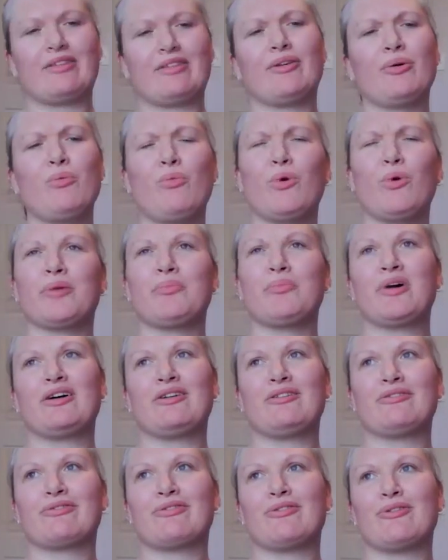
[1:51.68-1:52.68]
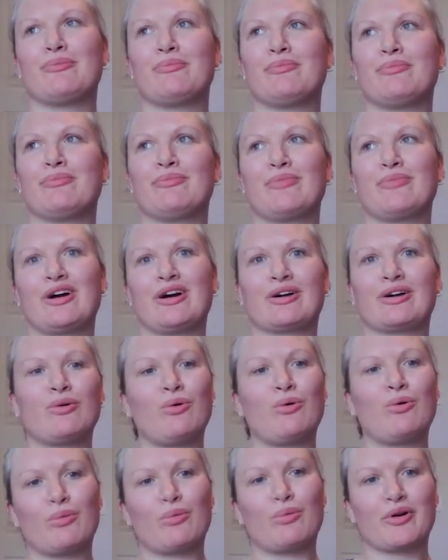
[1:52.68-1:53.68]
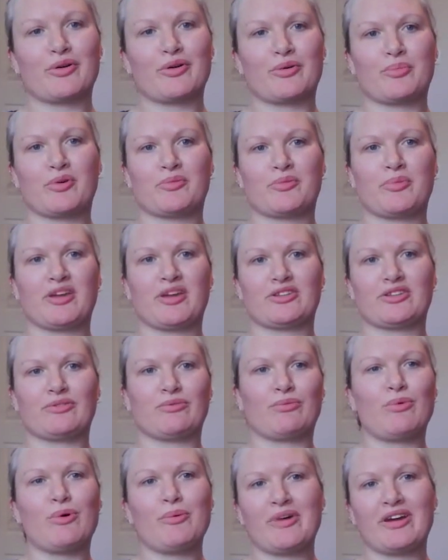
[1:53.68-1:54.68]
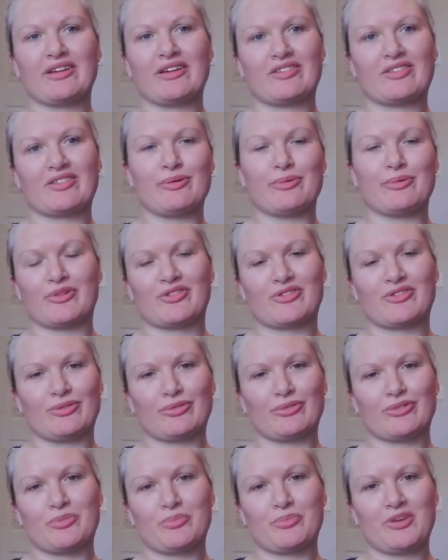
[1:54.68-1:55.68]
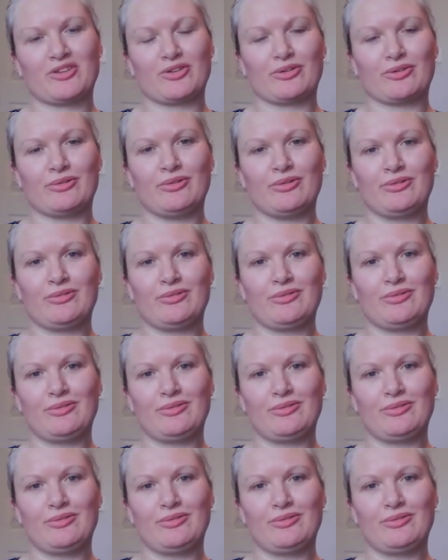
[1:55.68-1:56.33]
so what about from a corporate perspective? What makes Commerce Tools special?